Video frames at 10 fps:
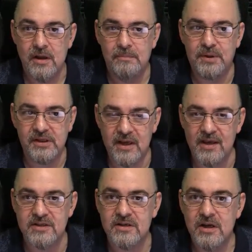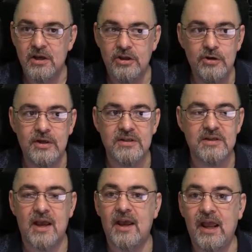but yes, you can
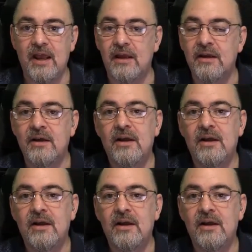say, hey,